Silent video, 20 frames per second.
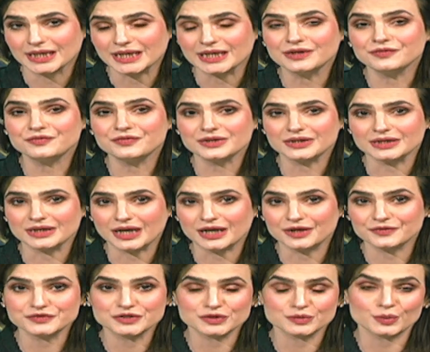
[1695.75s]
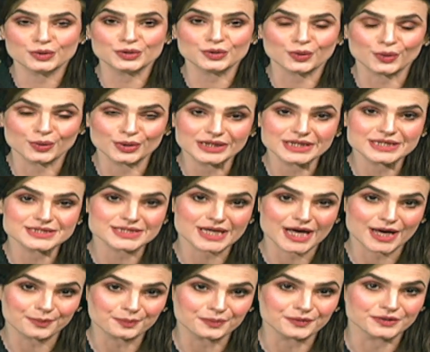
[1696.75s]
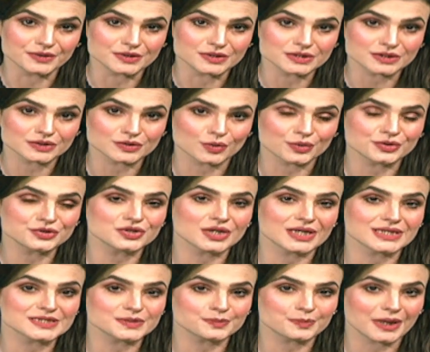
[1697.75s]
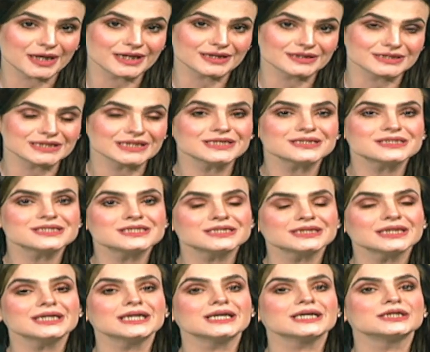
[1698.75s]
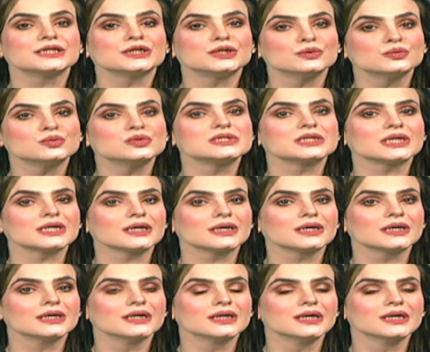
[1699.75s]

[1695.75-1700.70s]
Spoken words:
even after what all has happened or transpired, he's still accusing.